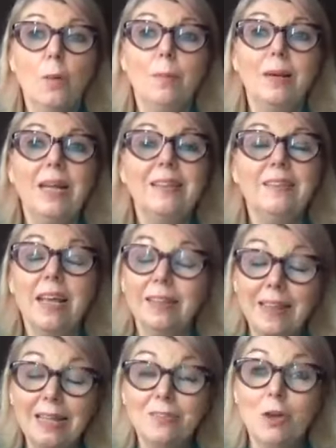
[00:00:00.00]
But
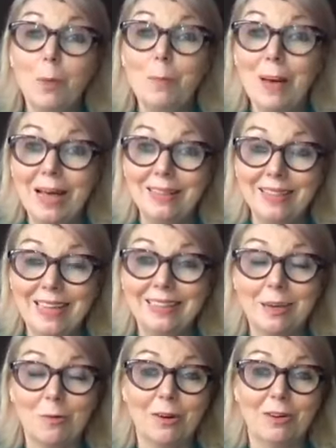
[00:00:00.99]
that's not a bad thing
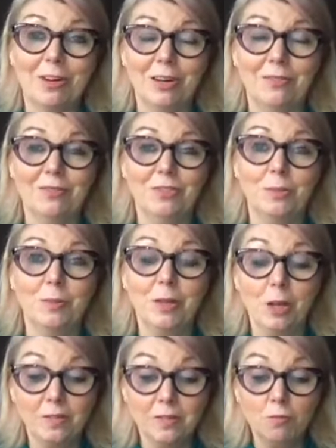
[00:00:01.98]
that we're uncomfortable,
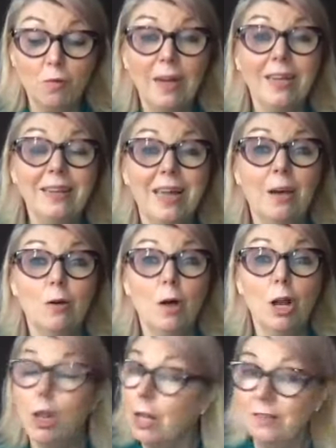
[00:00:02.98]
because right now,
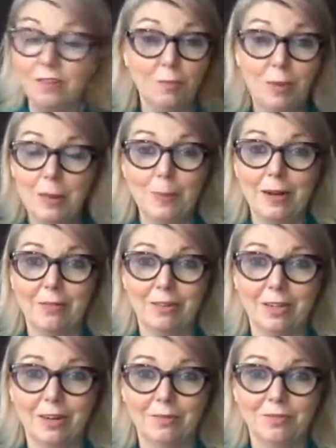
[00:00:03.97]
lots of people are
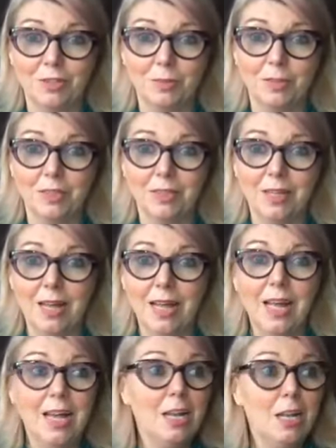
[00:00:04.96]
uncomfortable.
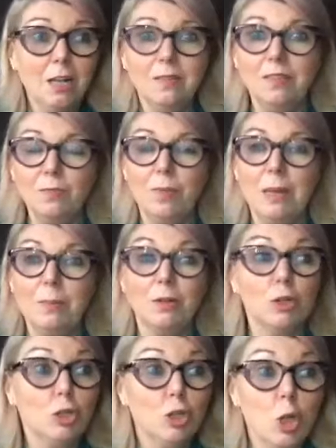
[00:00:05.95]
Lots of
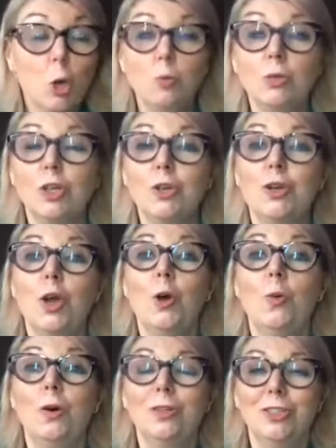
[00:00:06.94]
people don't know
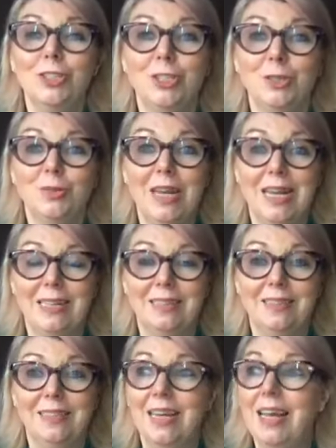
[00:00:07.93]
what to do
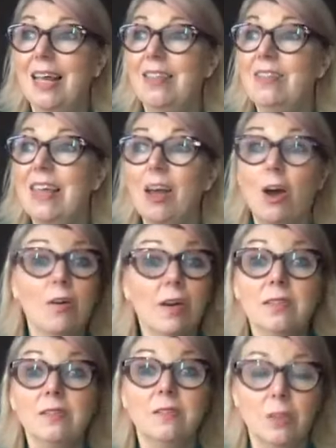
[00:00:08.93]
next. They are
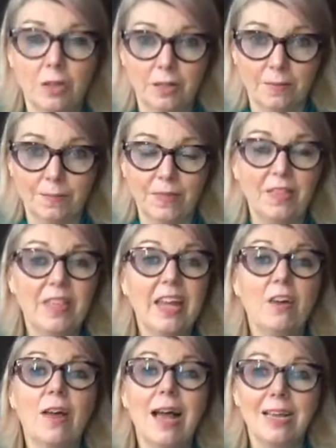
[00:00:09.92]
uncertain. They
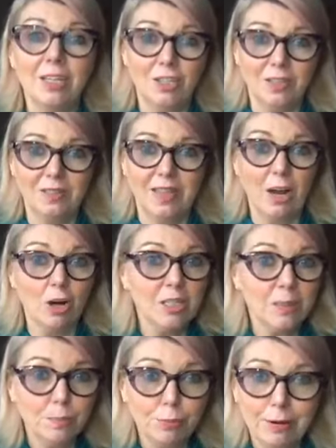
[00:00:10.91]
are anxious. They are
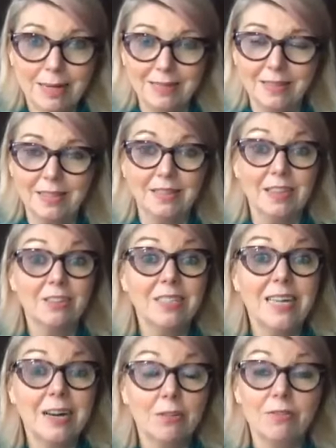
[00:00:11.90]
depressed. They're
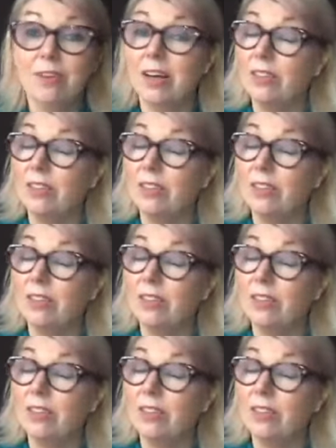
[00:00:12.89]
terrified.